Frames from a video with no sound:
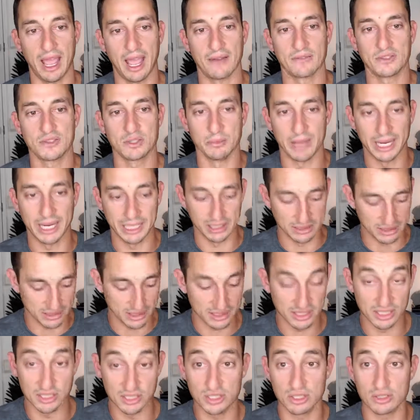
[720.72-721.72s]
to make
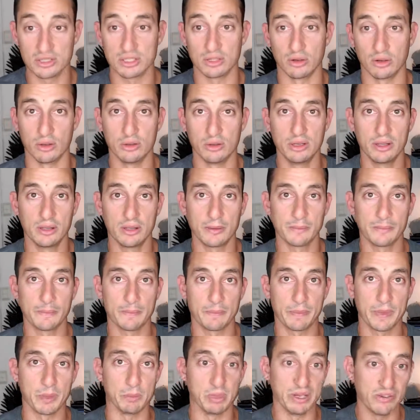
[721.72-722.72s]
decisions on
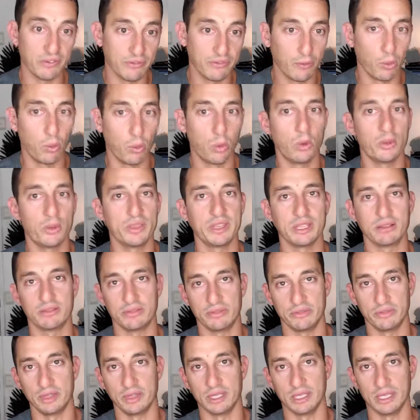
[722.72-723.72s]
before
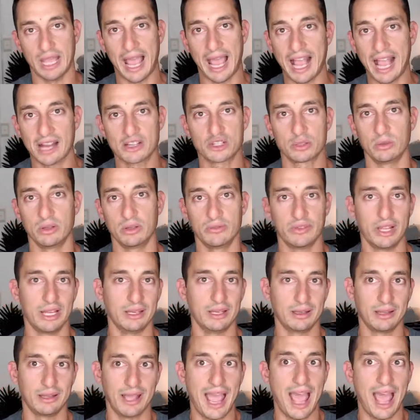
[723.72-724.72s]
the actual event
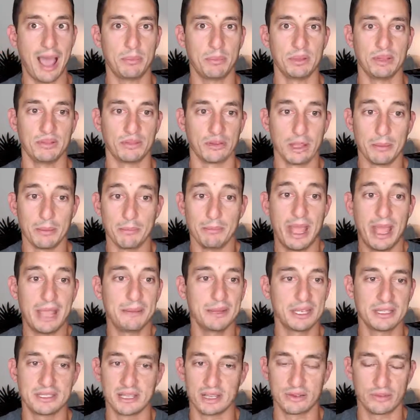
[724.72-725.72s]
happens. Maybe
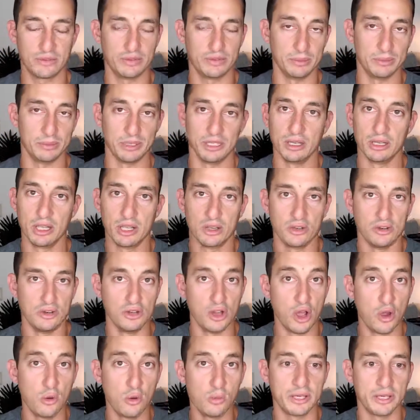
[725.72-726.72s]
it does flip it.
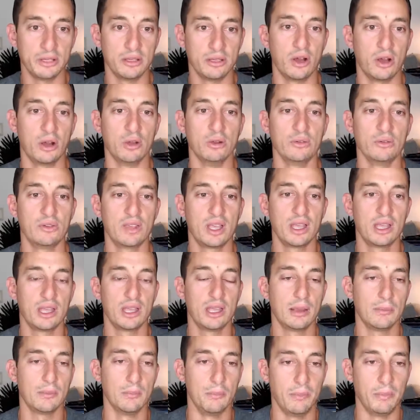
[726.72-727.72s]
No one knows.
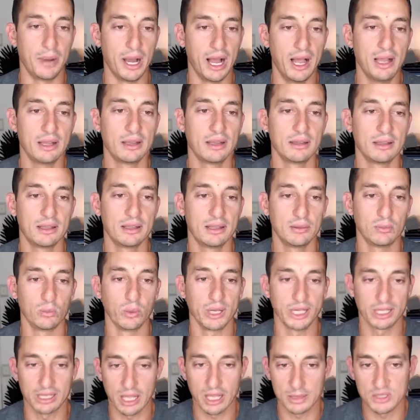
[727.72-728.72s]
But when
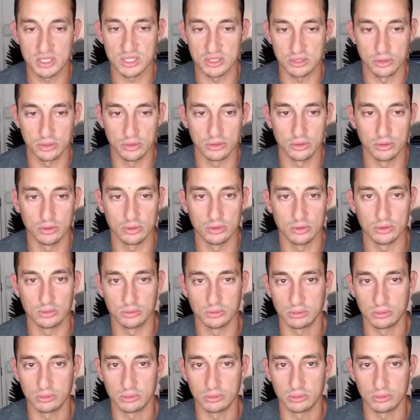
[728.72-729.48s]
it comes to